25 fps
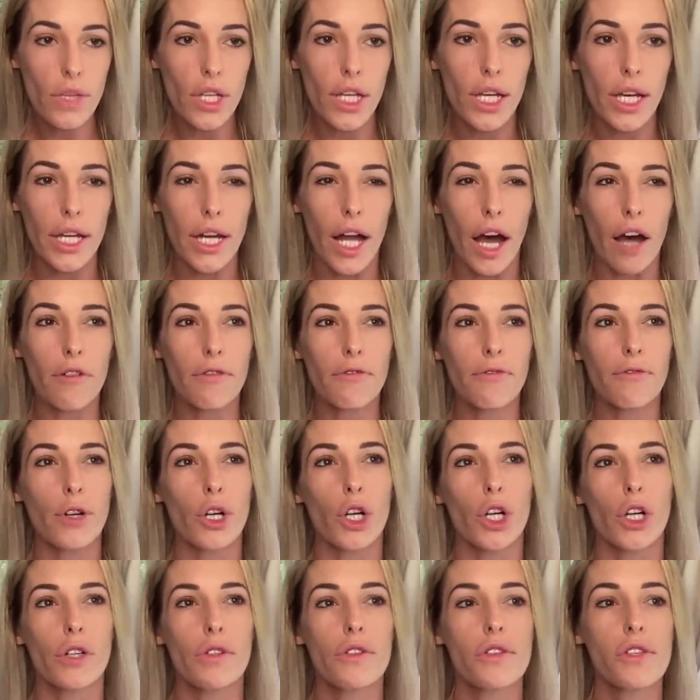And at
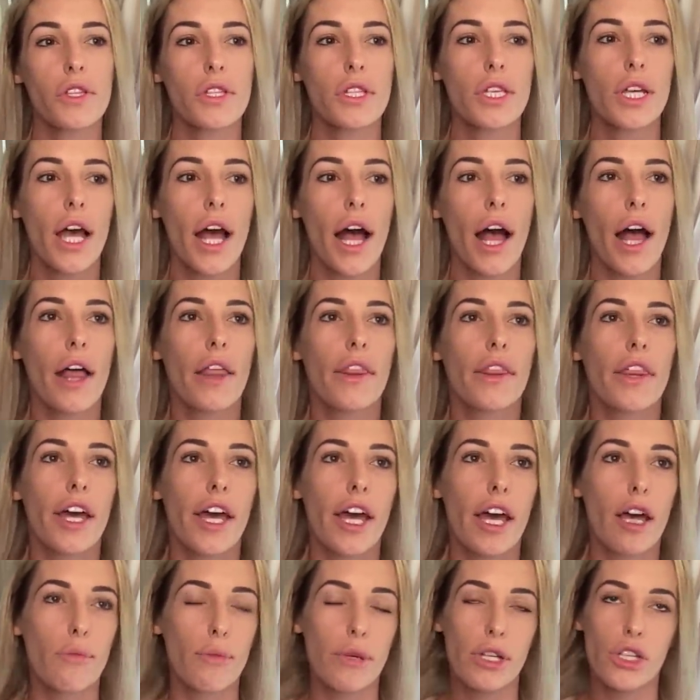first, the
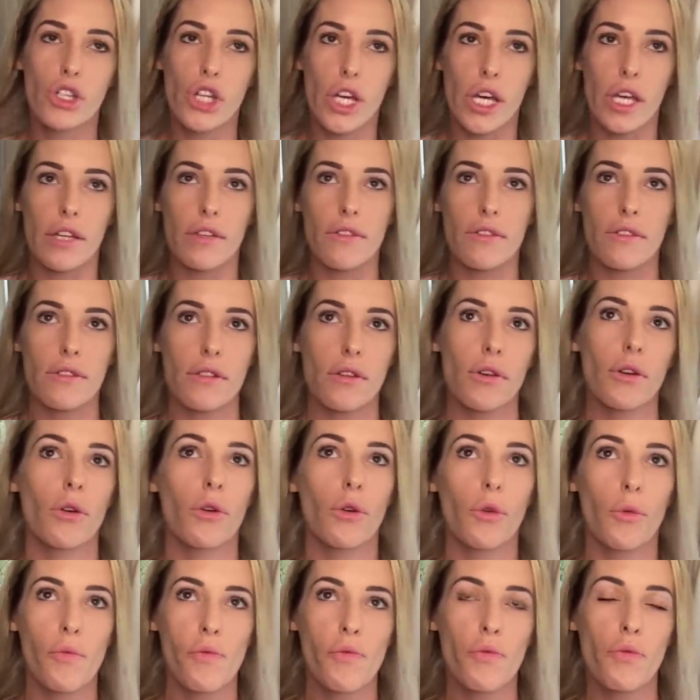images
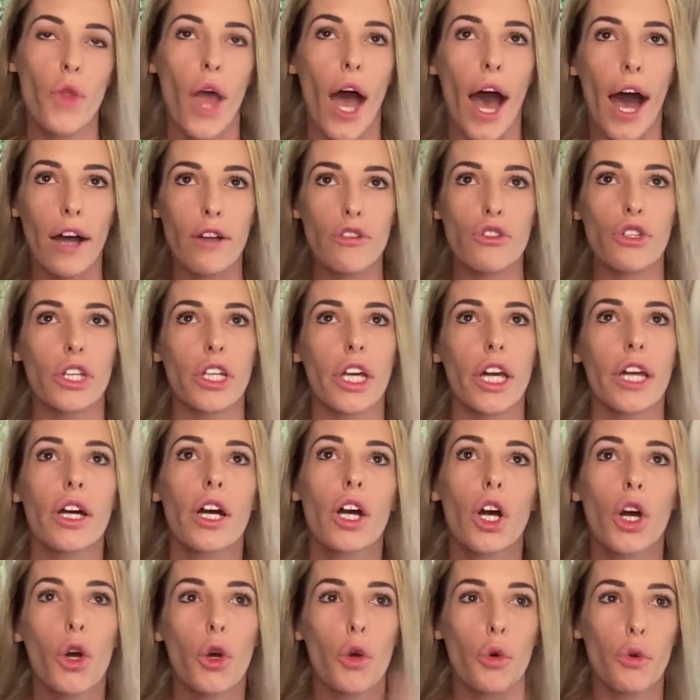actually
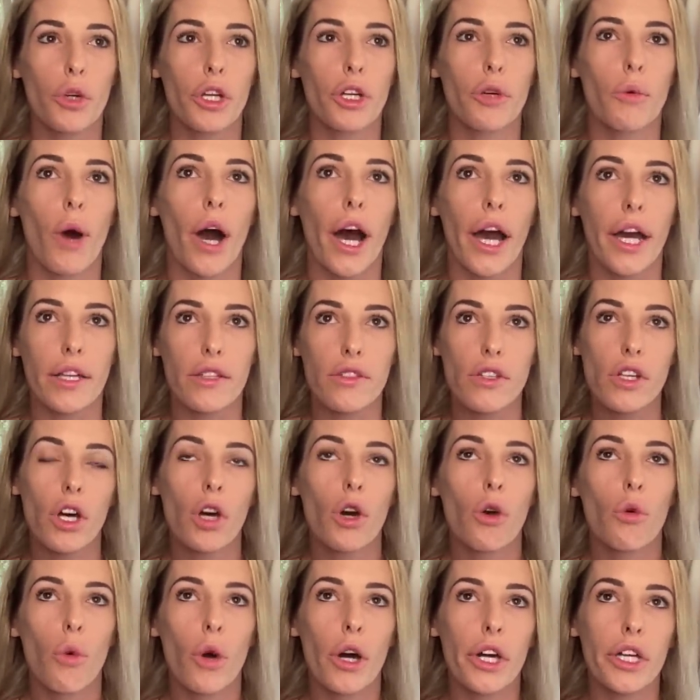rewind.
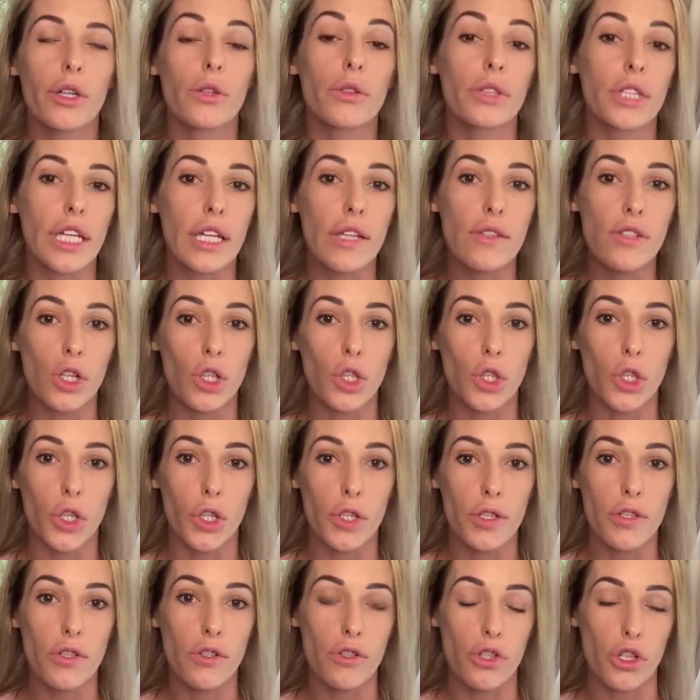What you'll need to
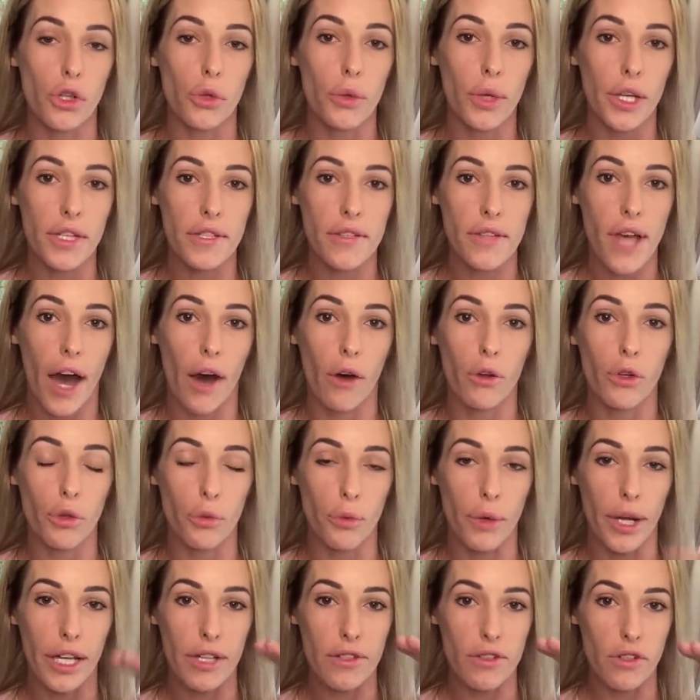learn to do is how to
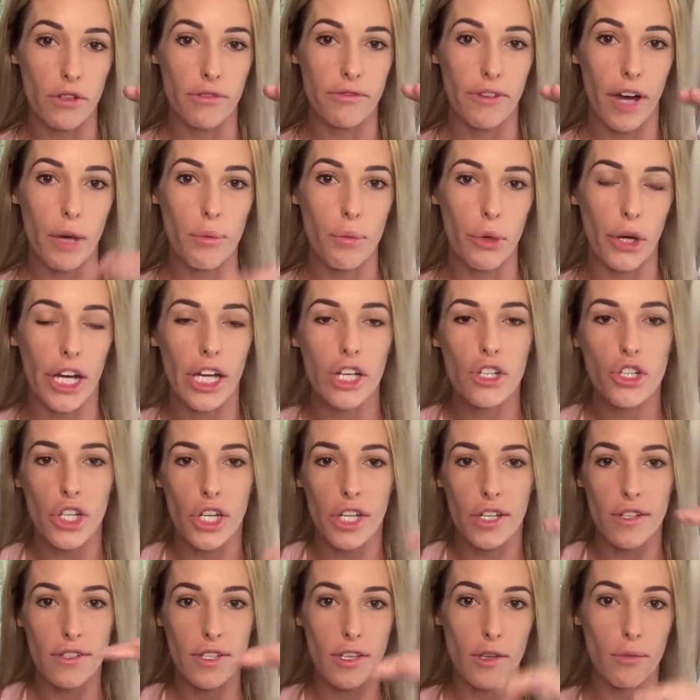raise your
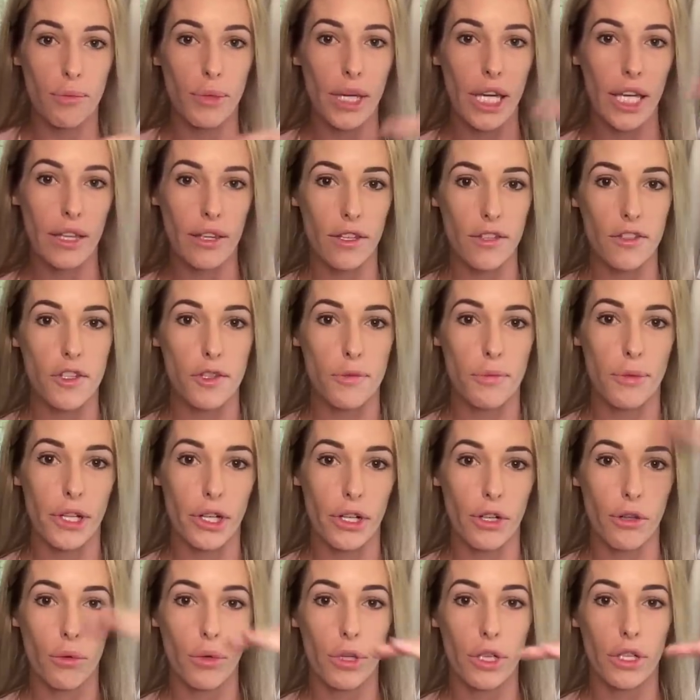vibration to meet the
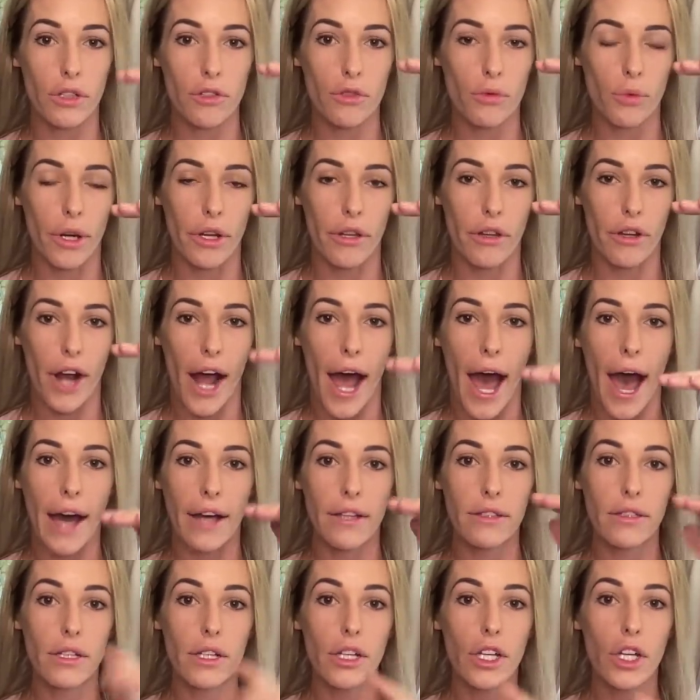spirit world where they're at.
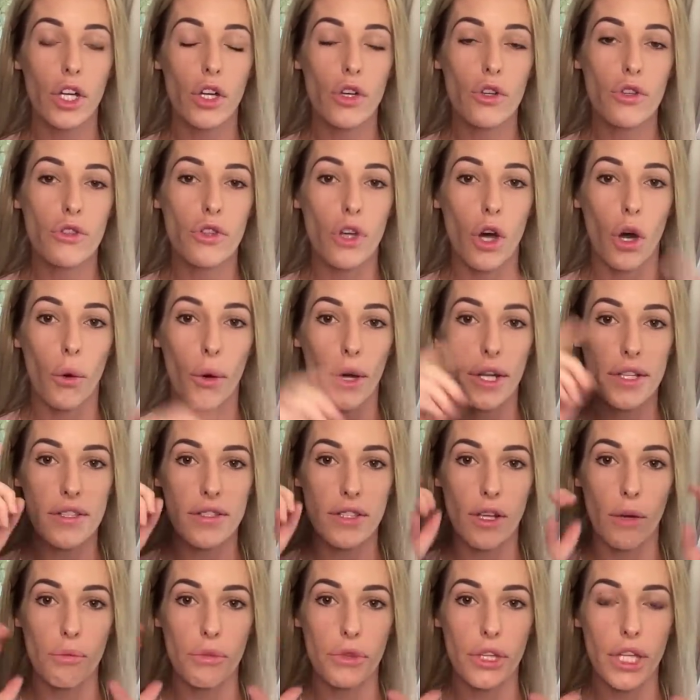So it's
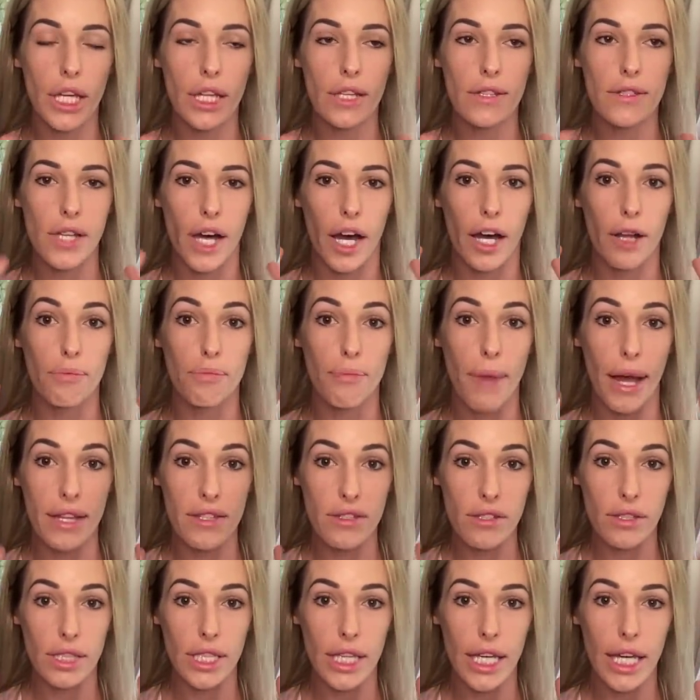something done
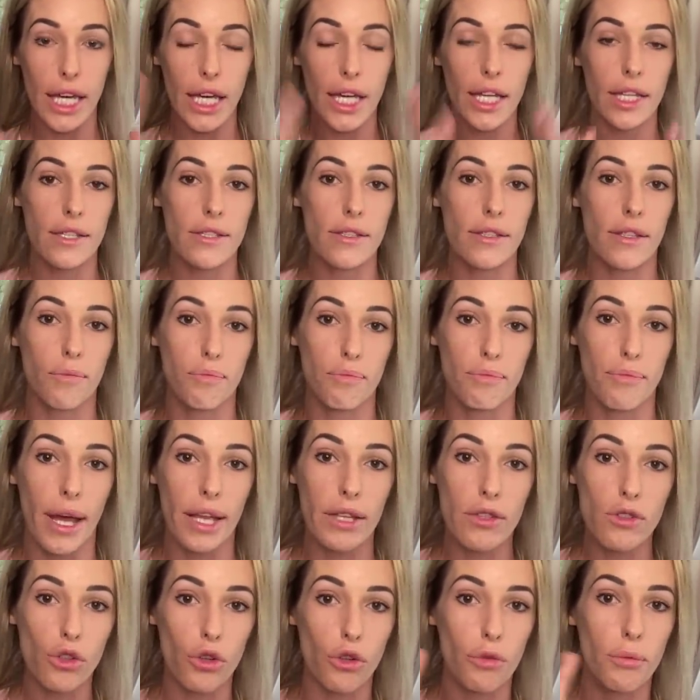mentally. It's
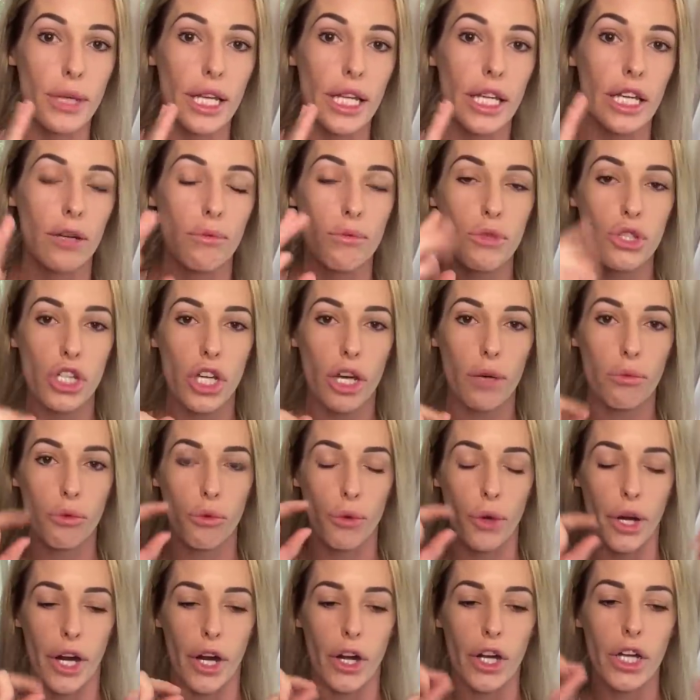mental mediumship
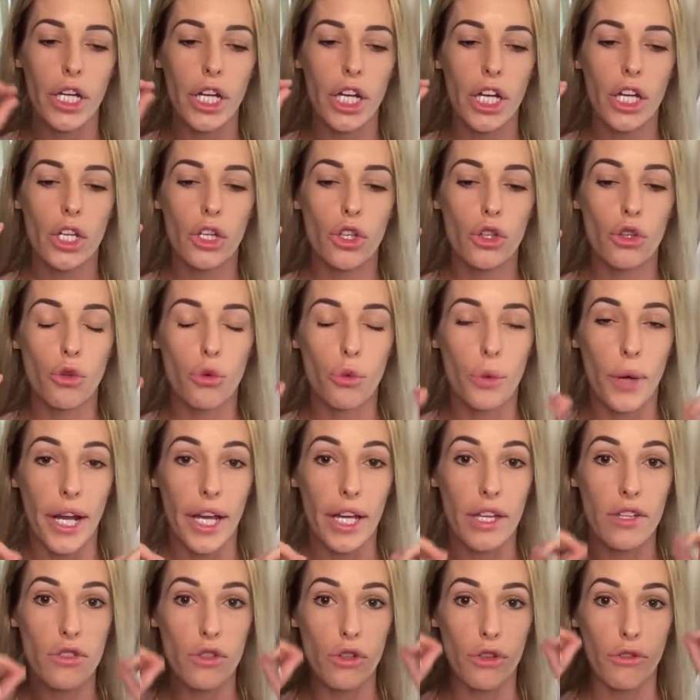where you
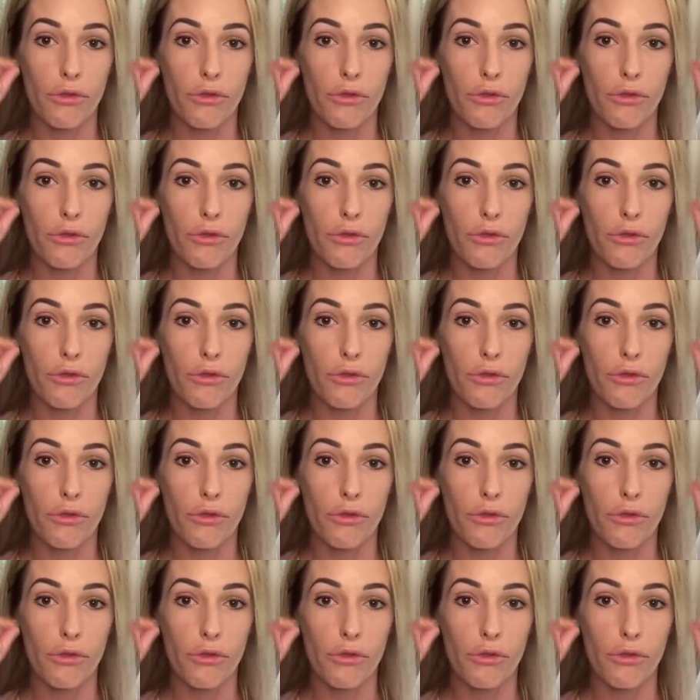raise your